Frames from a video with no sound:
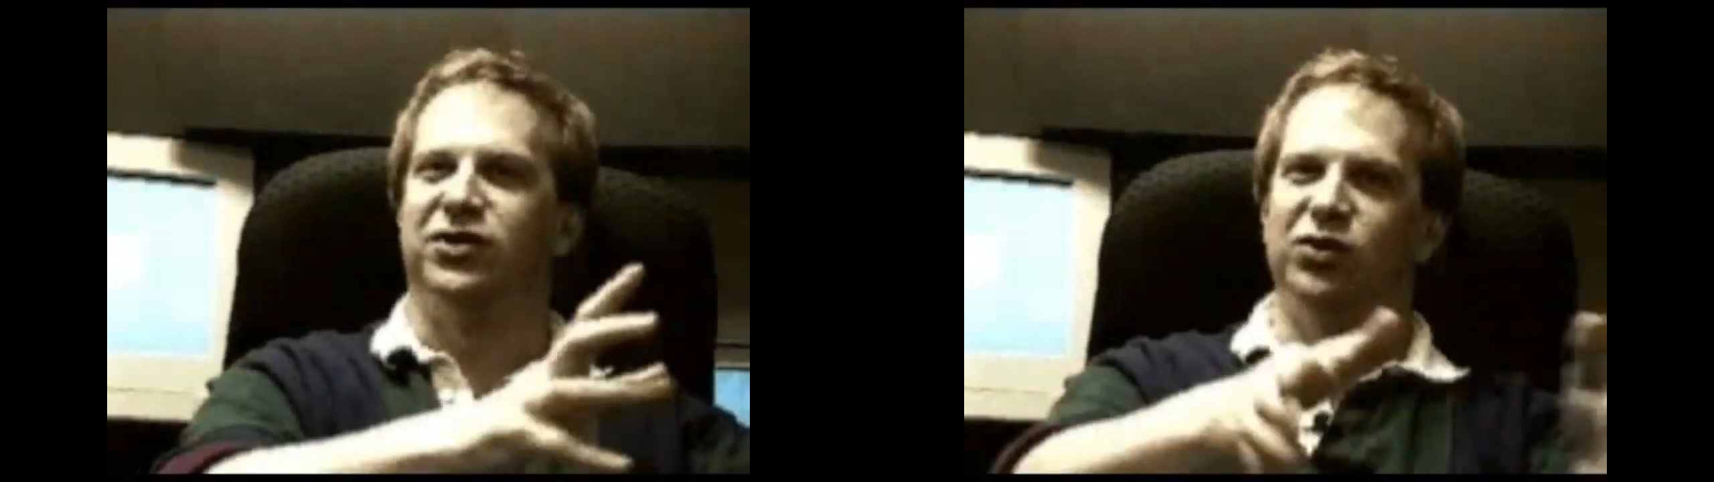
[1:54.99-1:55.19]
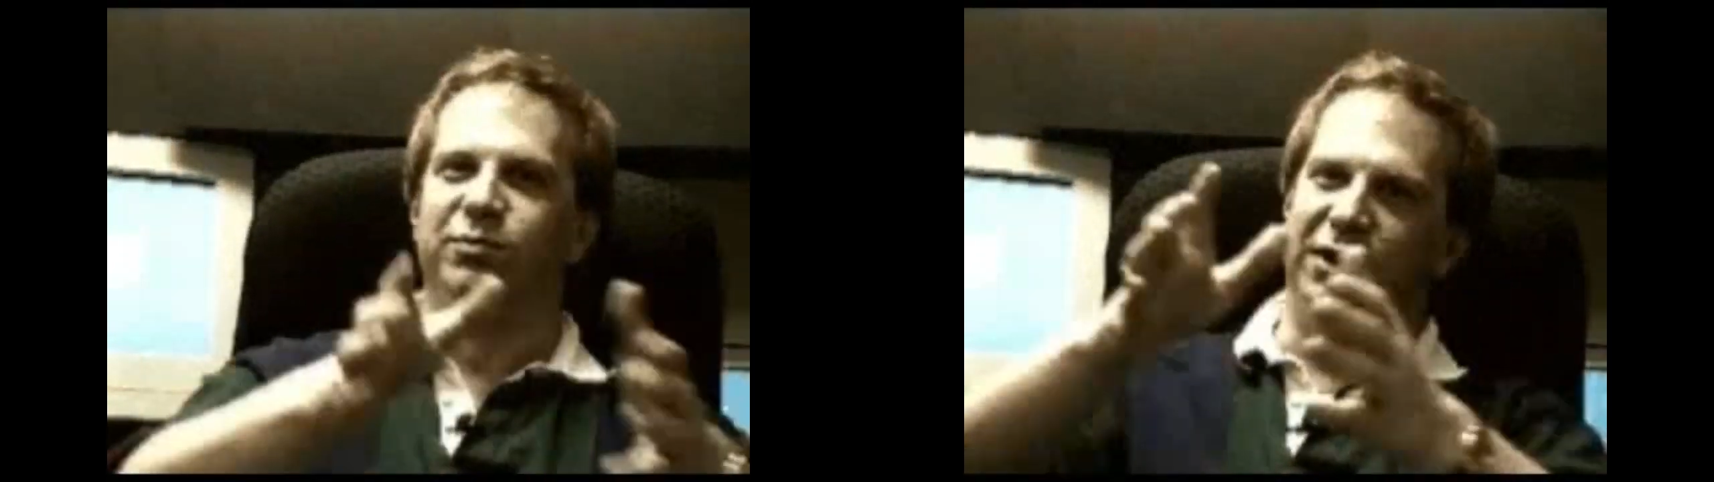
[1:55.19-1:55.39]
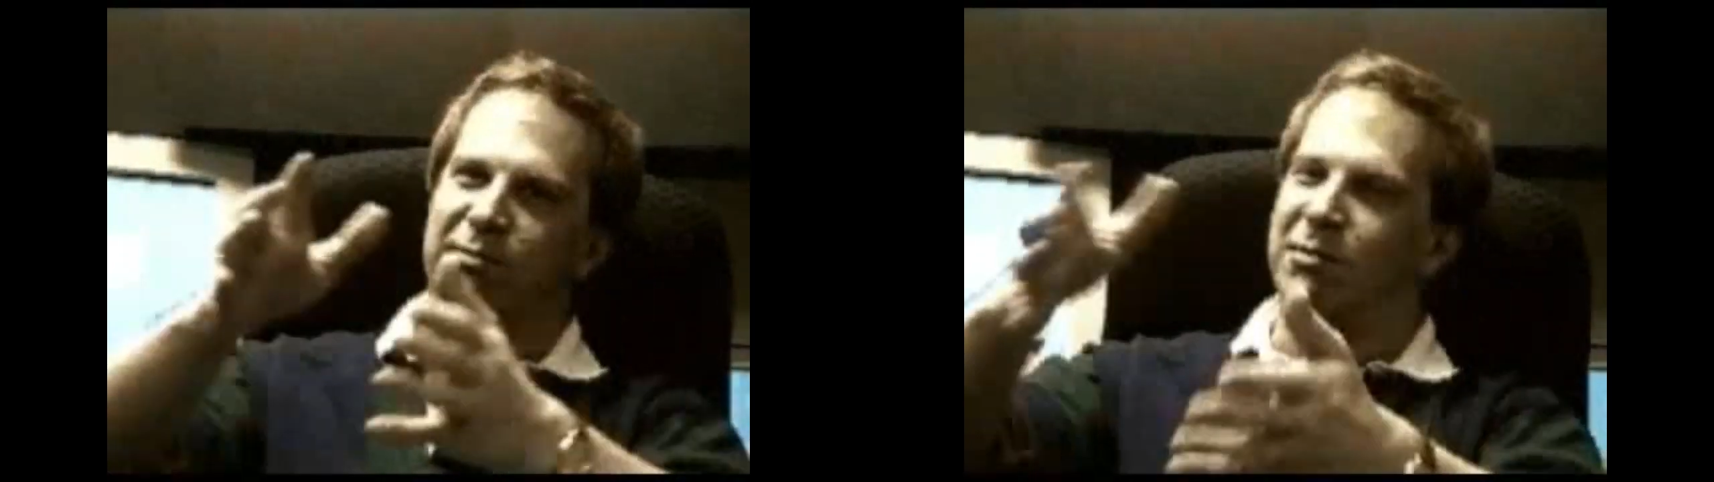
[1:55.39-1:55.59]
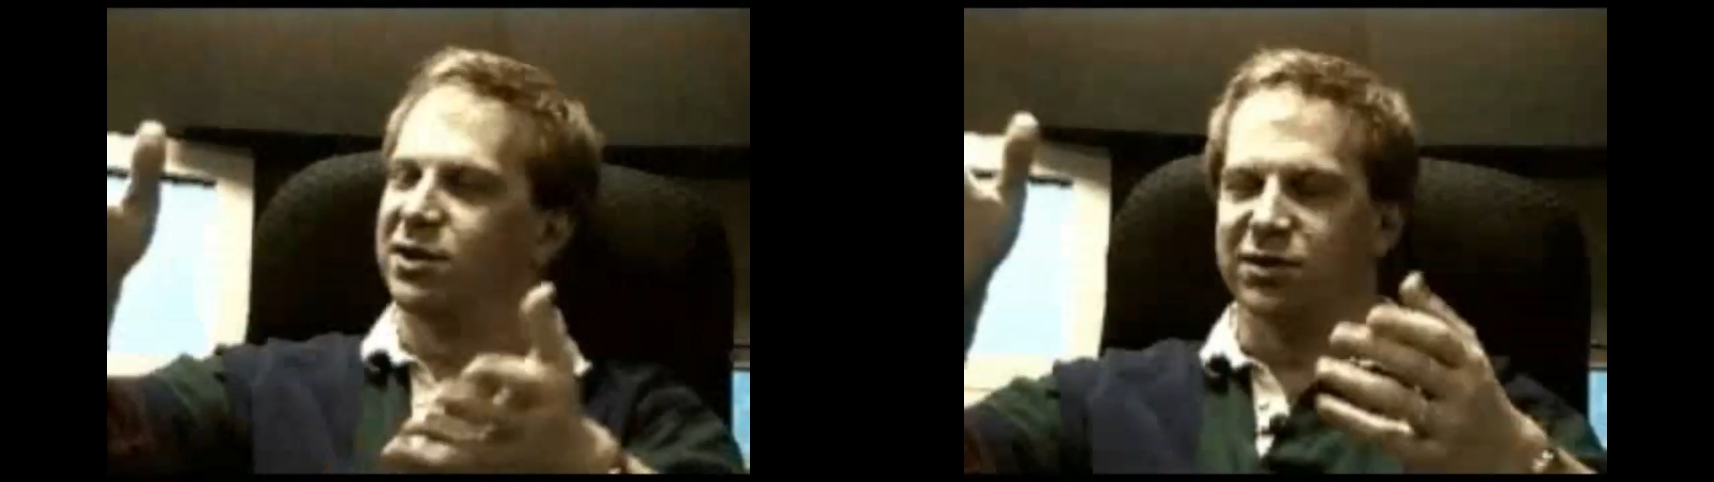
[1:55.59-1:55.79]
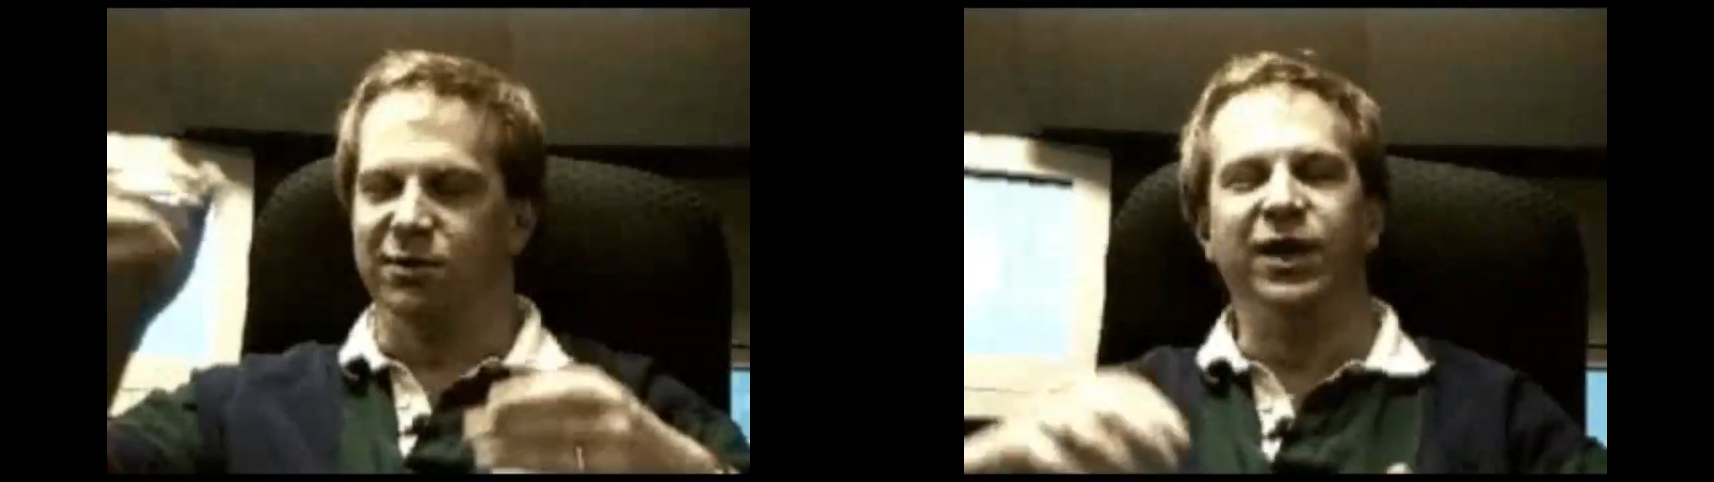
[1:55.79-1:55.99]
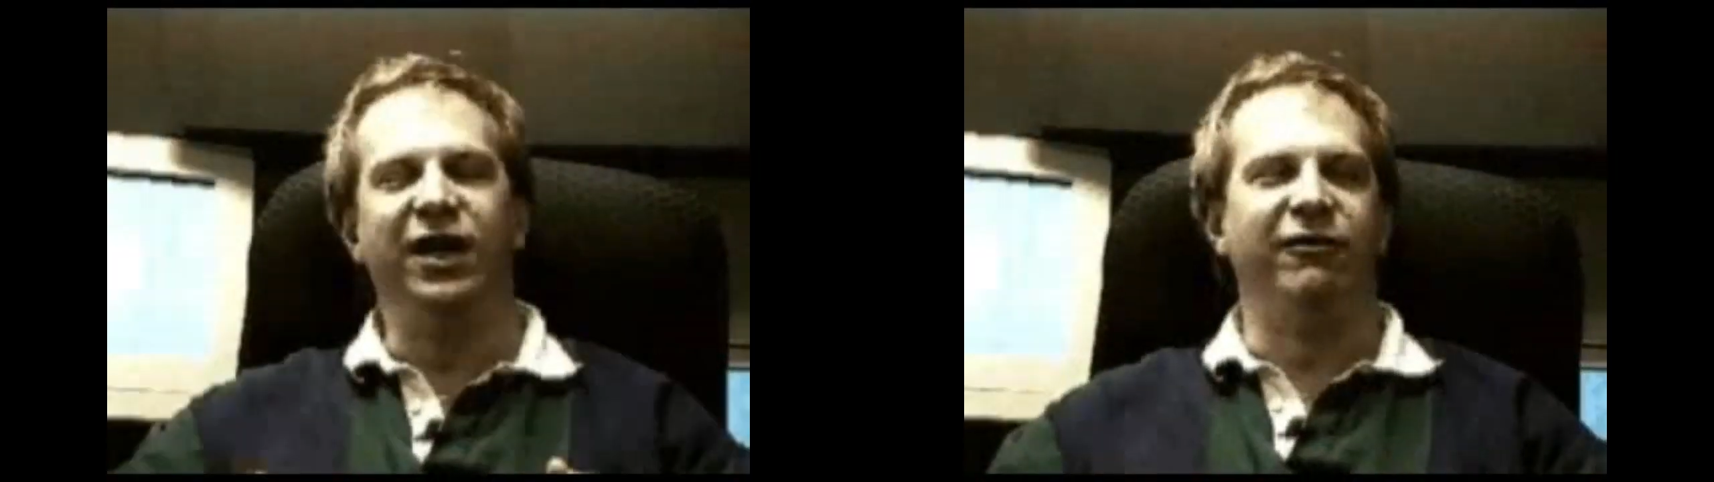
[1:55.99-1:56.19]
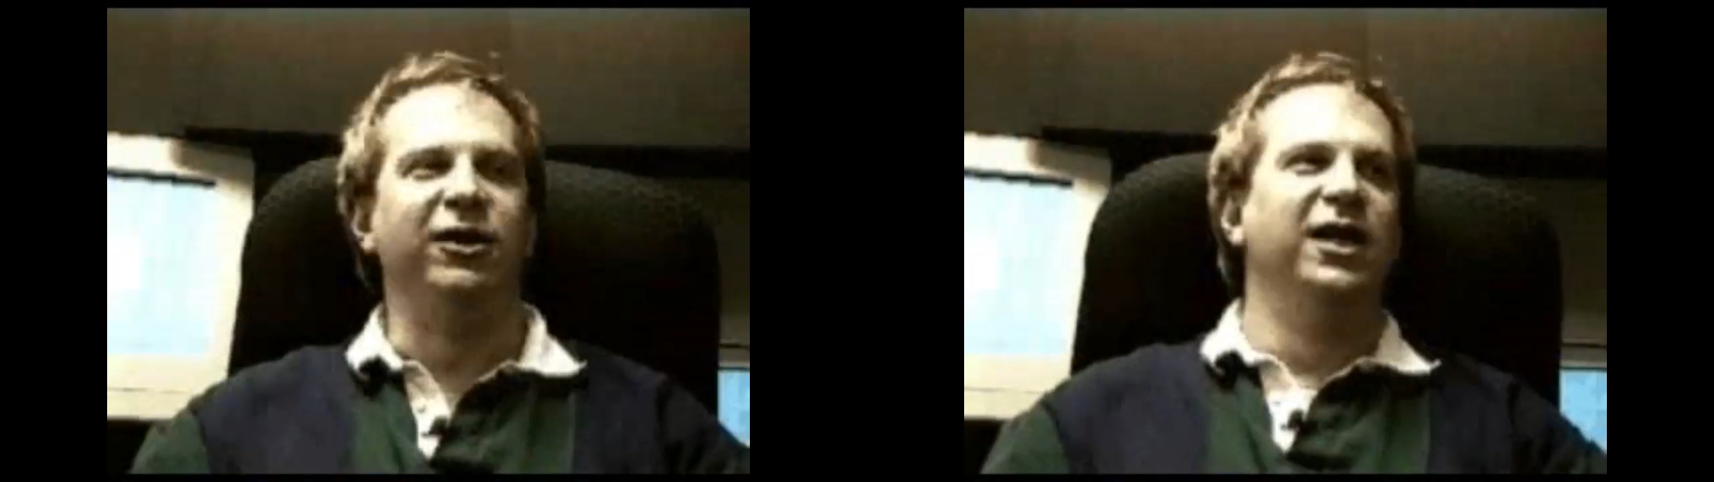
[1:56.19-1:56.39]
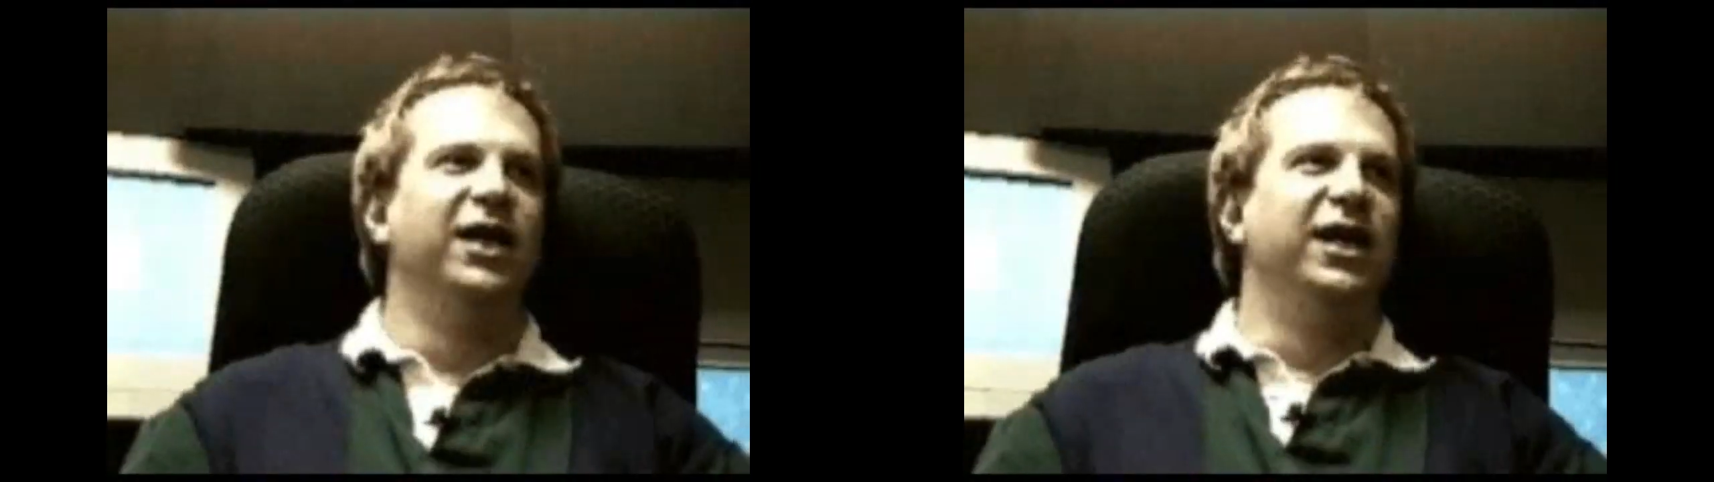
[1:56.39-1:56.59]
super, monster, whatever,
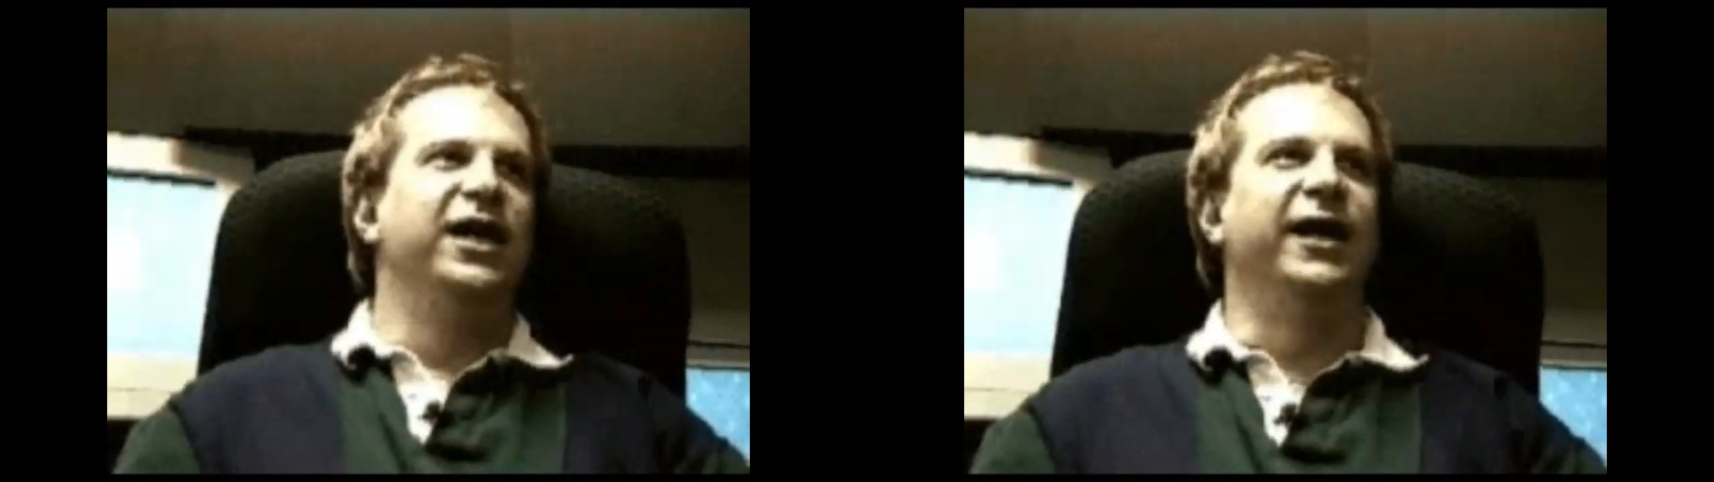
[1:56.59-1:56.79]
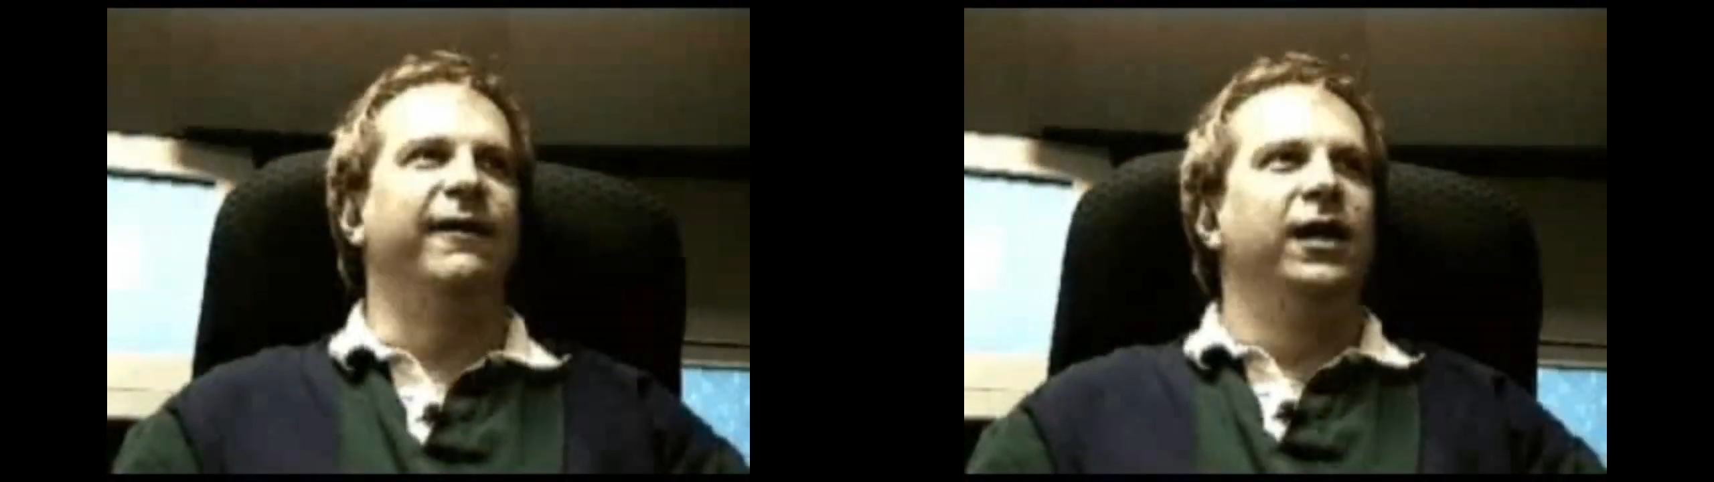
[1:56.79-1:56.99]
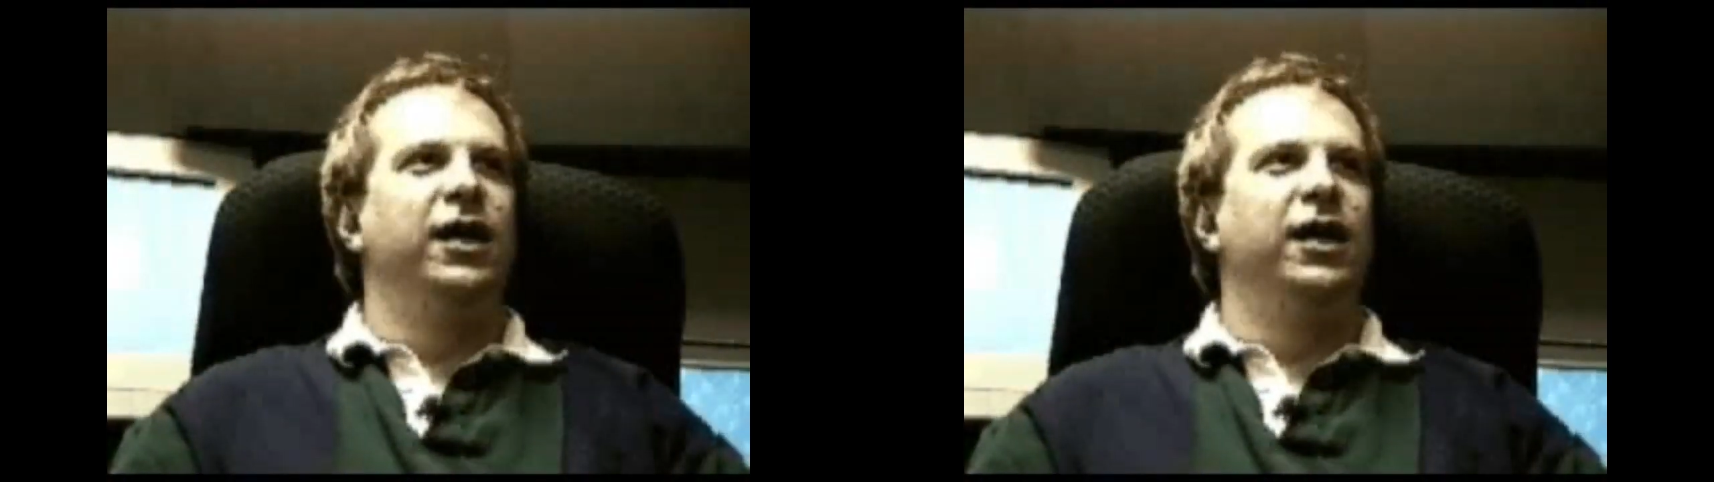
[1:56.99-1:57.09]
hit.